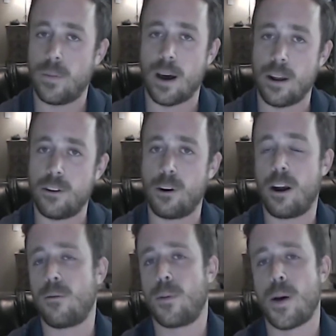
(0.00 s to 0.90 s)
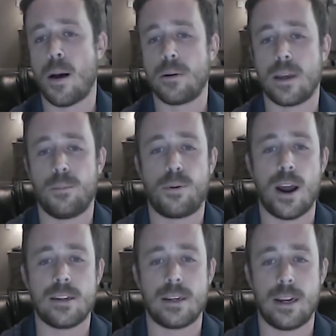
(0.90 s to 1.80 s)
under a Republican
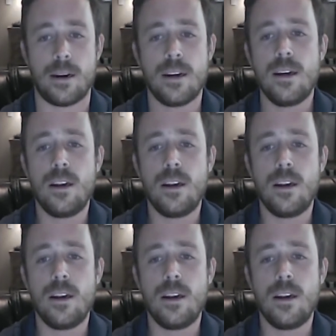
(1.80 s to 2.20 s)
president.